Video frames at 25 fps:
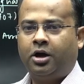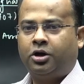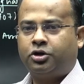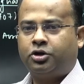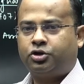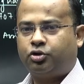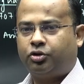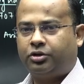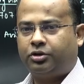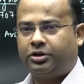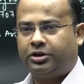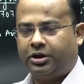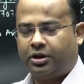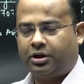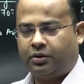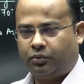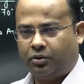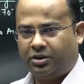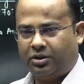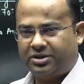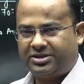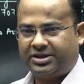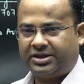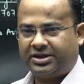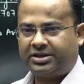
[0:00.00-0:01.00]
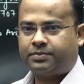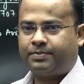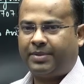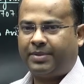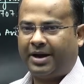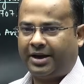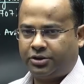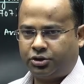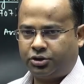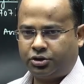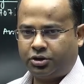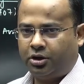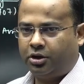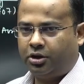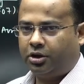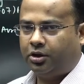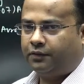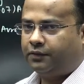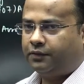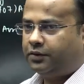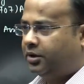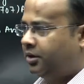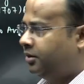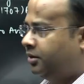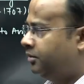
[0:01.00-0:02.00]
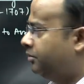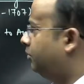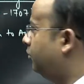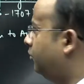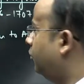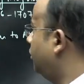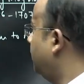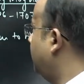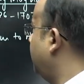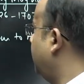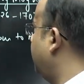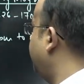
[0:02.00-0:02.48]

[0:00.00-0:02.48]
So there was expansion of the Mughal